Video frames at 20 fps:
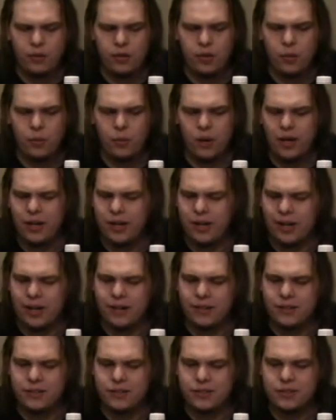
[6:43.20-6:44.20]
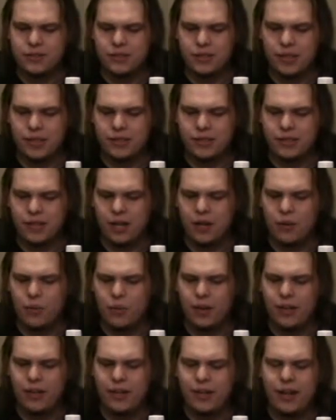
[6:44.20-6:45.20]
don't know what it is. It's got
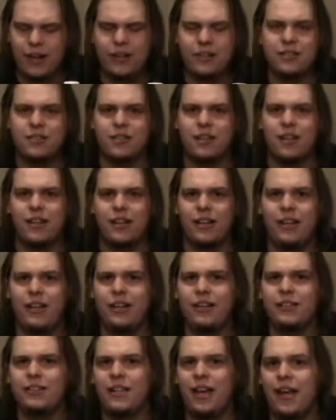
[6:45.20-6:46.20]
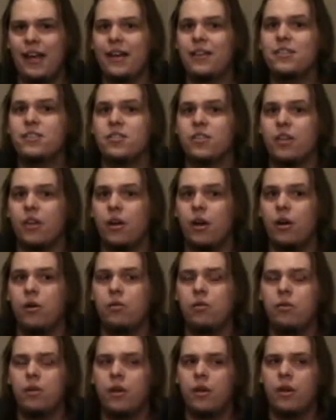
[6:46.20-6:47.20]
a really nice clean taste
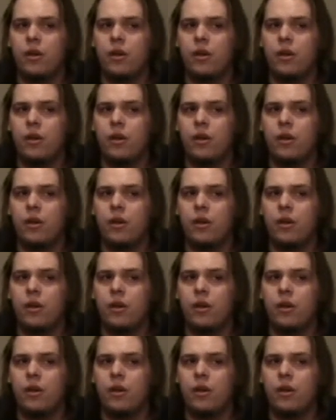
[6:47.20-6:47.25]
though.